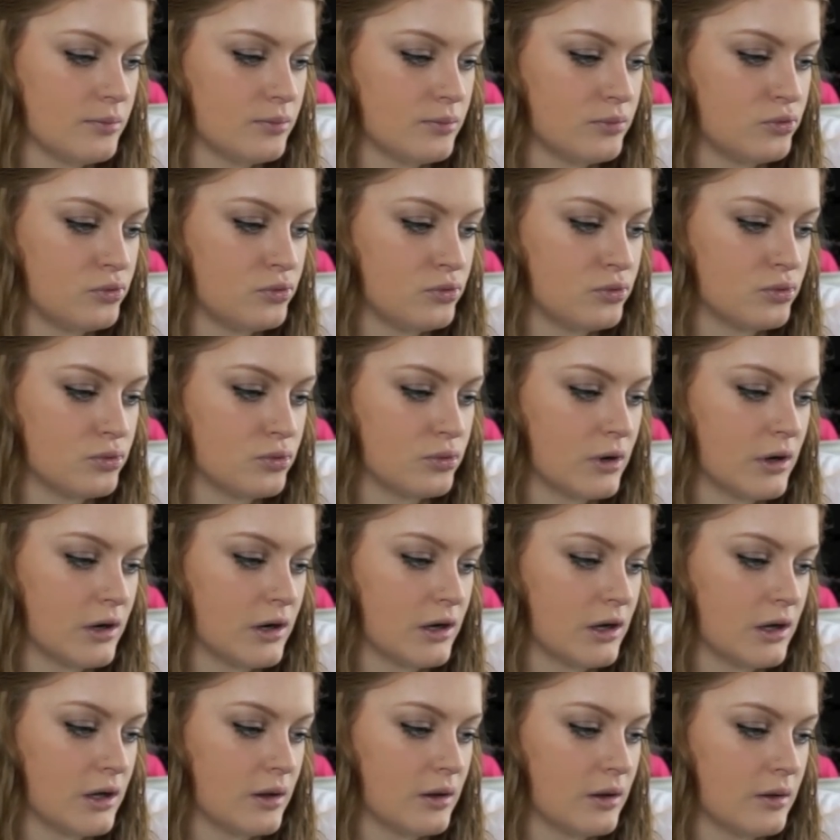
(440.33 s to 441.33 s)

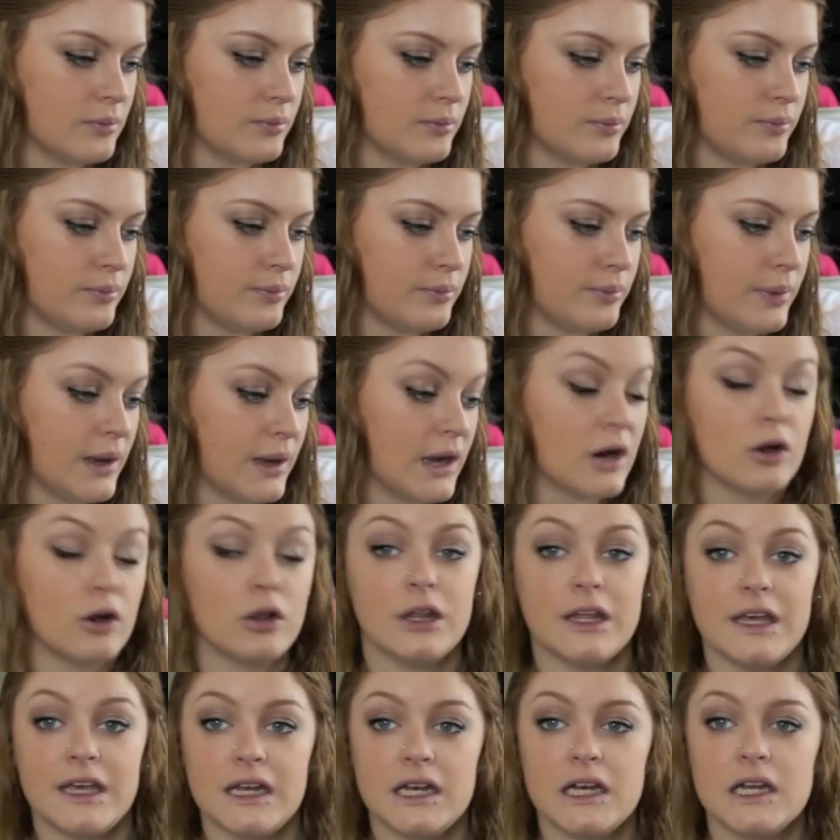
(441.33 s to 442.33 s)

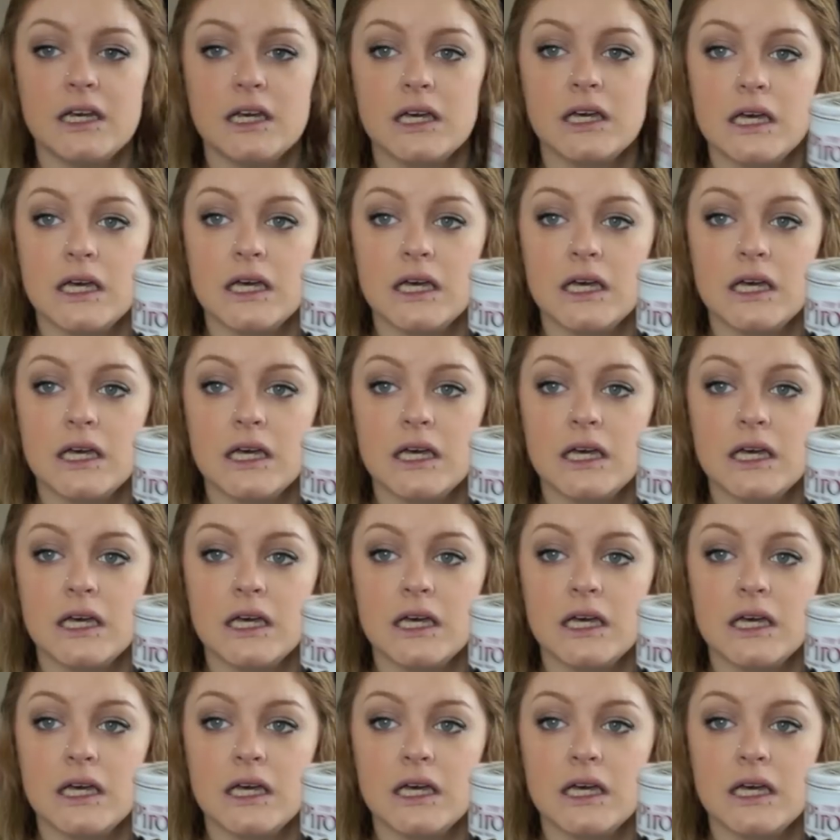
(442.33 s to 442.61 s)
Pirouline.